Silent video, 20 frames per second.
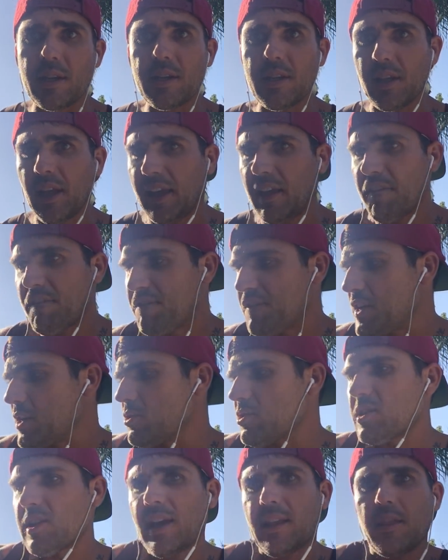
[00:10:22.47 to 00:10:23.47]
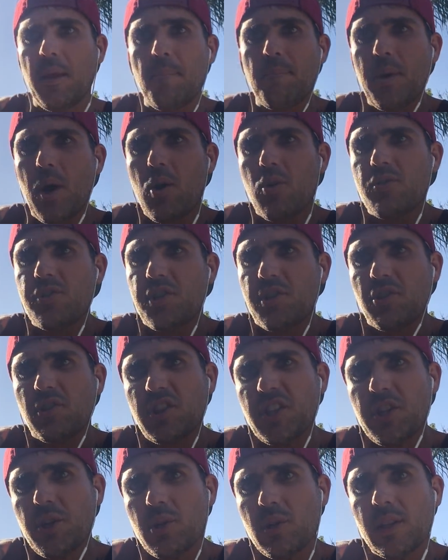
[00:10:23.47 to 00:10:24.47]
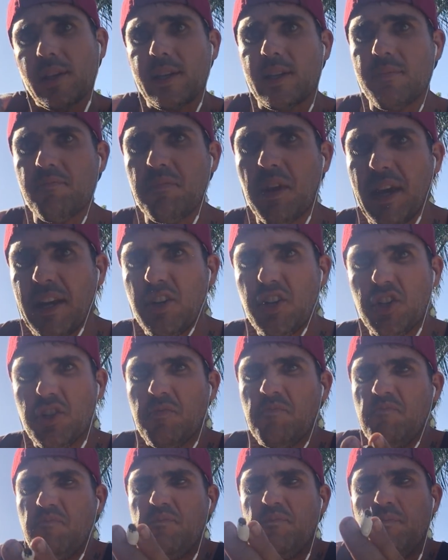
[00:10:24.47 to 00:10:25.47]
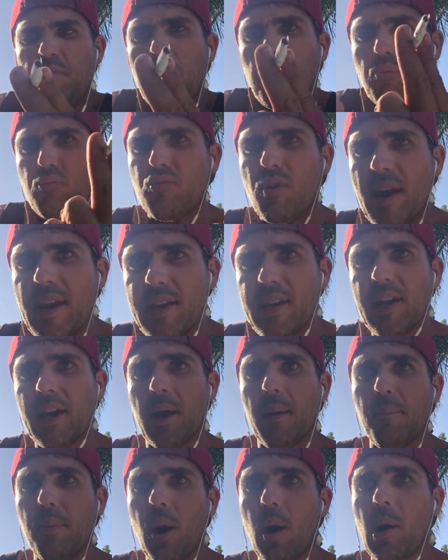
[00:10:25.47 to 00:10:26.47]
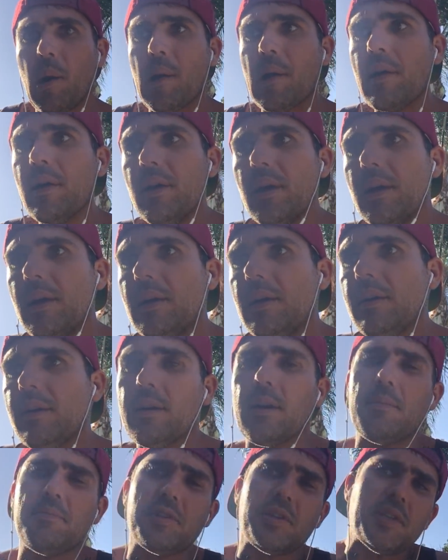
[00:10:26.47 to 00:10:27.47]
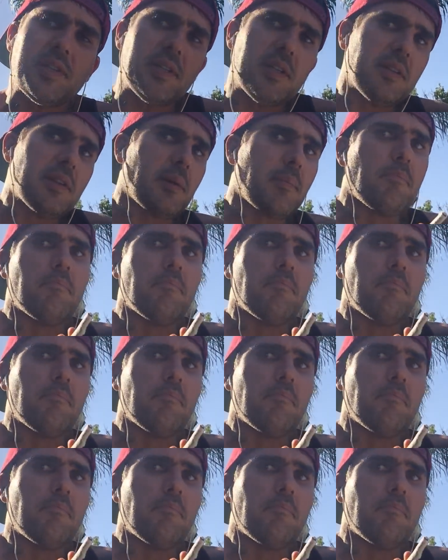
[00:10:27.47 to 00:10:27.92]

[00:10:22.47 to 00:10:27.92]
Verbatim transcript: Like it feels like the bones are literally like just breaking apart. And I'm just sitting there